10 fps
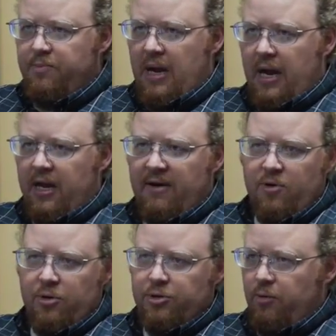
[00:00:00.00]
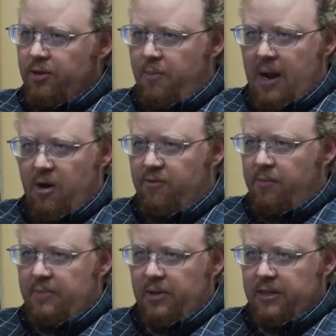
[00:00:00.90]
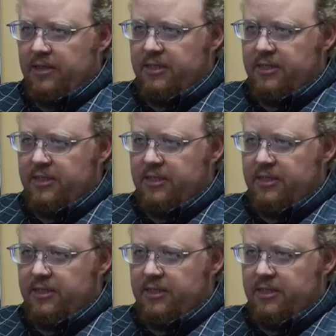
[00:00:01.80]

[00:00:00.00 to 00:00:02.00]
by governors or other powerful people in the